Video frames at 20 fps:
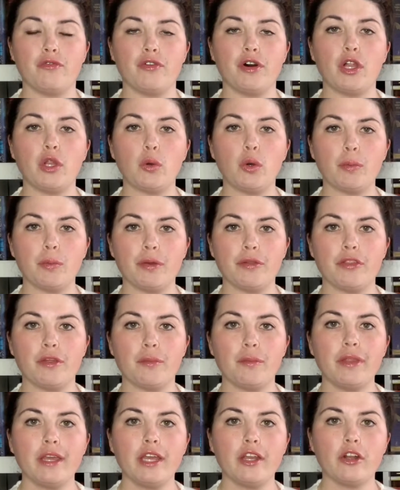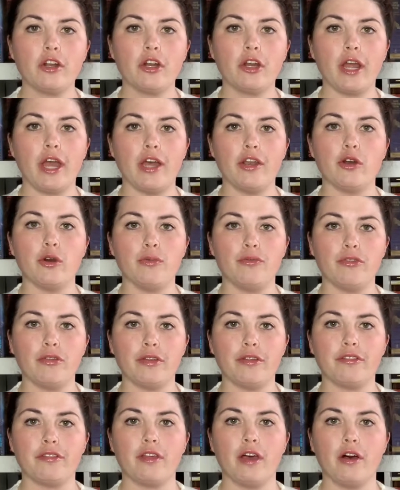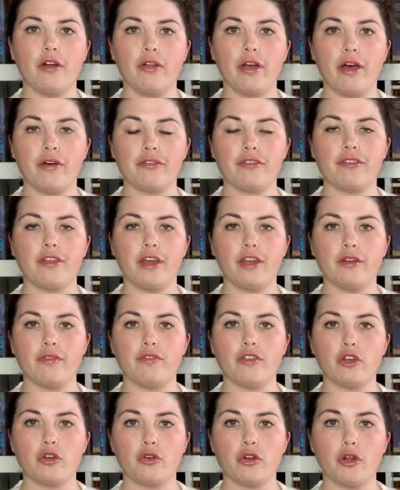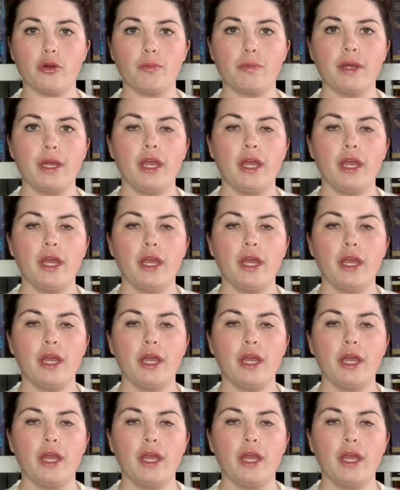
follow up with them later and hopefully sell outside of the group.